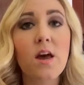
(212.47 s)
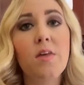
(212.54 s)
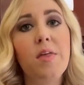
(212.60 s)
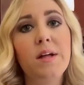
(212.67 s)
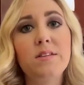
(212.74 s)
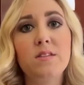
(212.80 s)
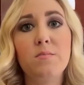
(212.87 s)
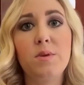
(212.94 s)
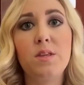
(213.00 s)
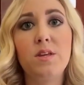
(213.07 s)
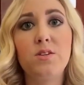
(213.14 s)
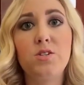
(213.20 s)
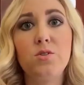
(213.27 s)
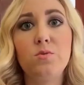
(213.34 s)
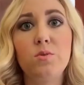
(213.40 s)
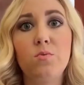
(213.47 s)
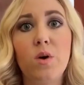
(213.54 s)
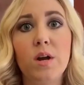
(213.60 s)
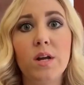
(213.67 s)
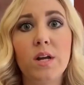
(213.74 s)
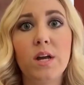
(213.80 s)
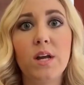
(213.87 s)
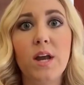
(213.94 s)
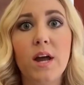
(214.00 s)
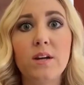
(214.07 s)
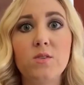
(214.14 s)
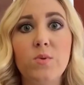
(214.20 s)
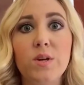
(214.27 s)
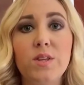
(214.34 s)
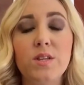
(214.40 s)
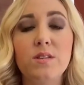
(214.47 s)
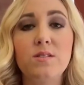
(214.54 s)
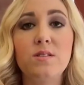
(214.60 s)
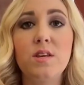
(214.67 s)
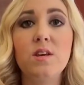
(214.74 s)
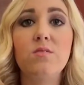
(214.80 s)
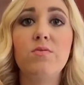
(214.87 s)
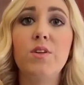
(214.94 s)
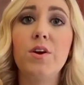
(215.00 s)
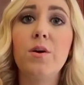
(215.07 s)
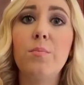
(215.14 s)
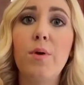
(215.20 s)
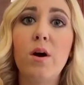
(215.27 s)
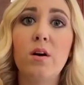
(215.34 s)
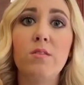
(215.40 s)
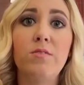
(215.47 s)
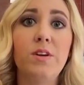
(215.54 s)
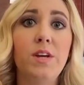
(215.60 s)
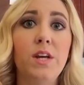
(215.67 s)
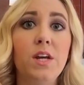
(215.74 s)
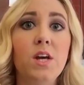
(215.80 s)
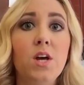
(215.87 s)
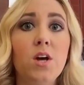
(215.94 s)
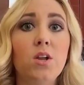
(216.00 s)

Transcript: That's somebody that you would want to connect with and see if they're a part of any